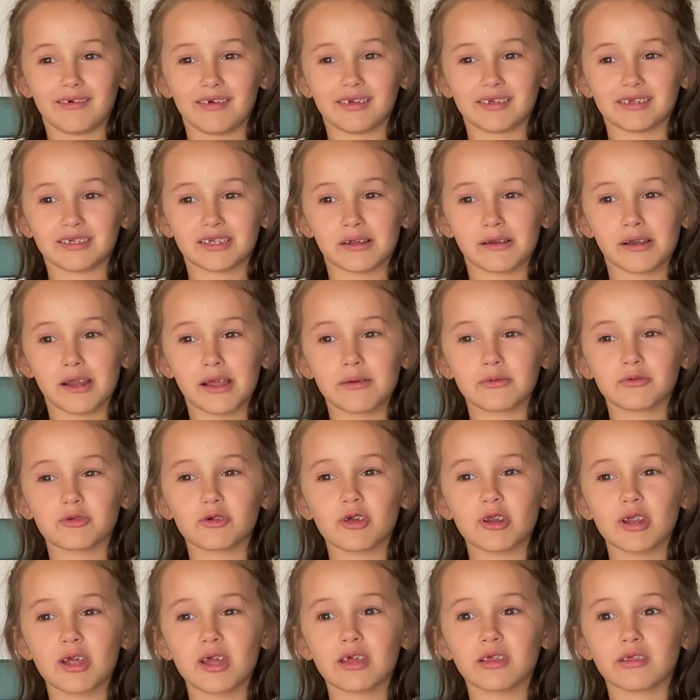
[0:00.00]
Sometimes
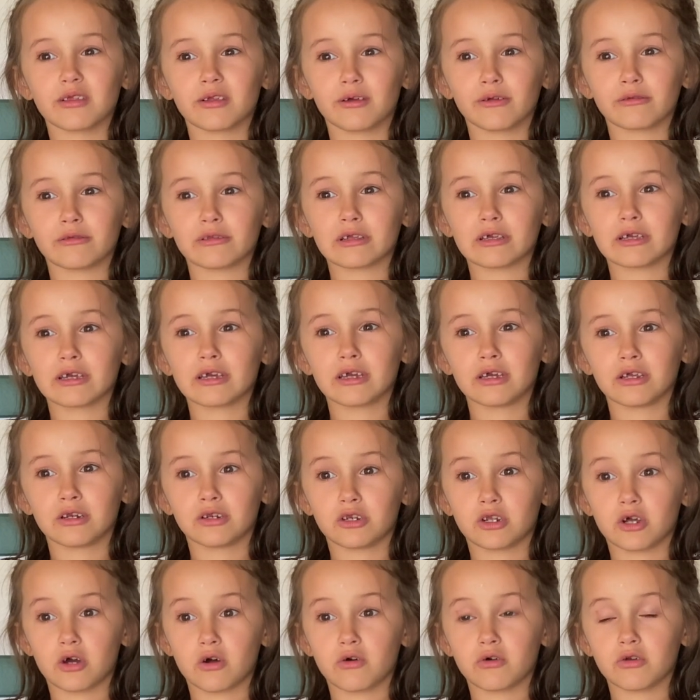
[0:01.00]
when I'm lonely,
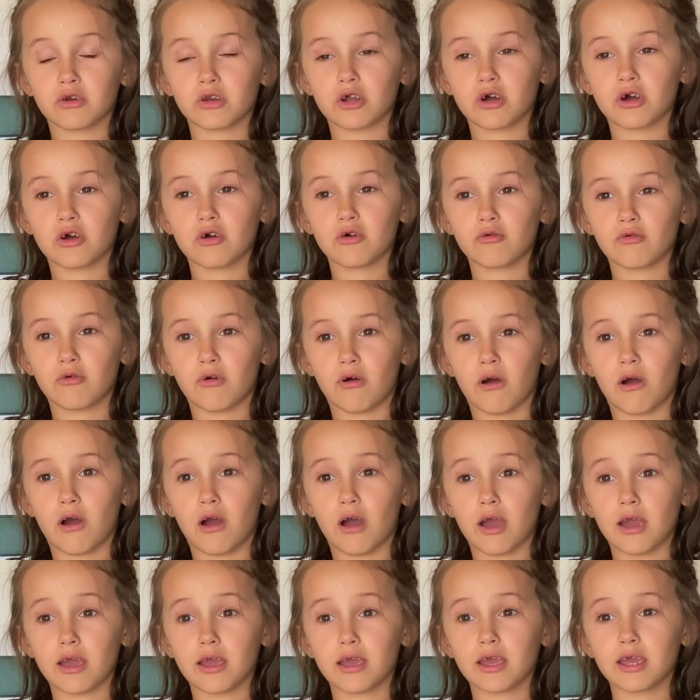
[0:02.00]
don't know
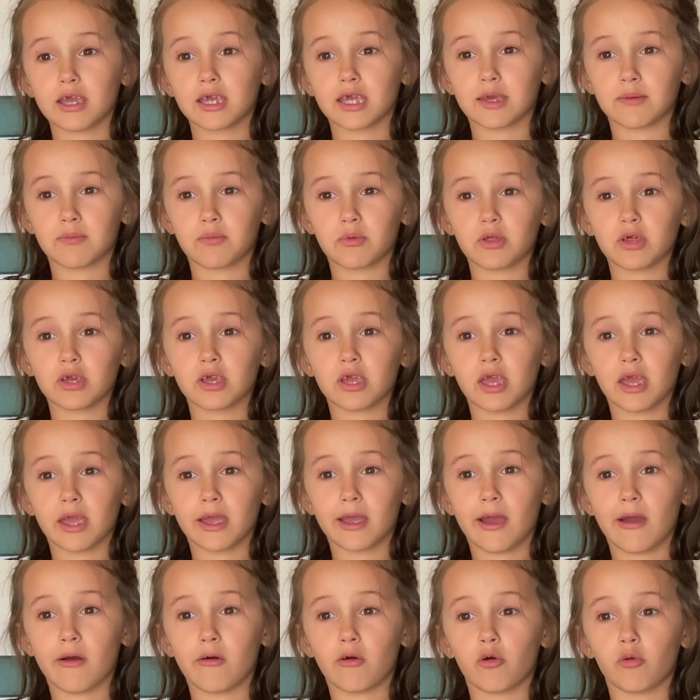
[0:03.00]
why, keep thinking
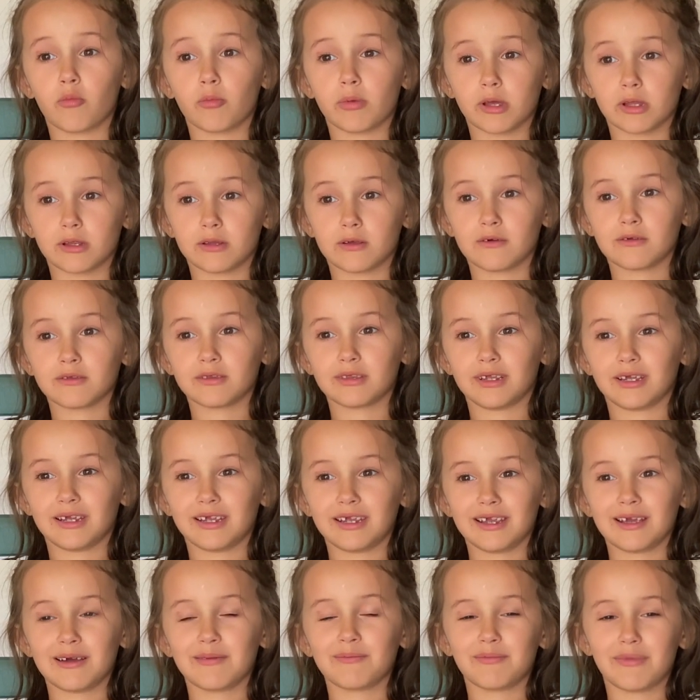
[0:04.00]
I won't be lonely
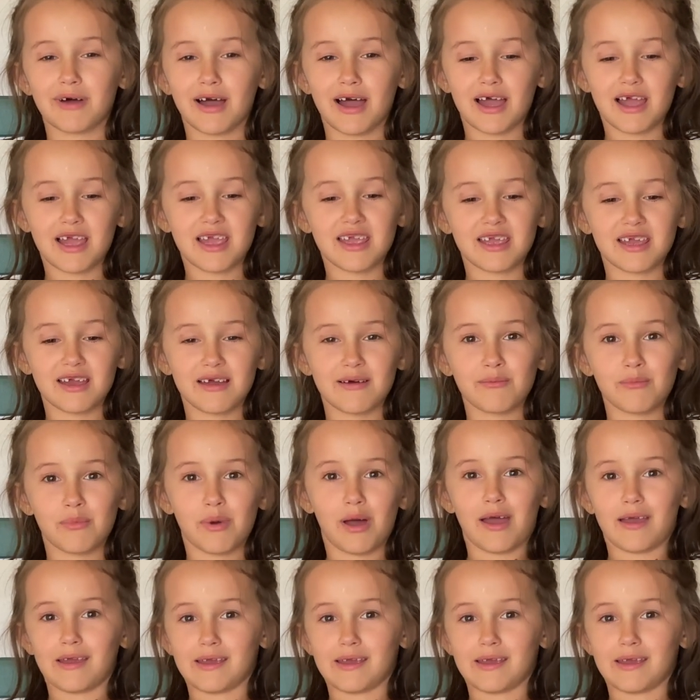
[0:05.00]
by and by.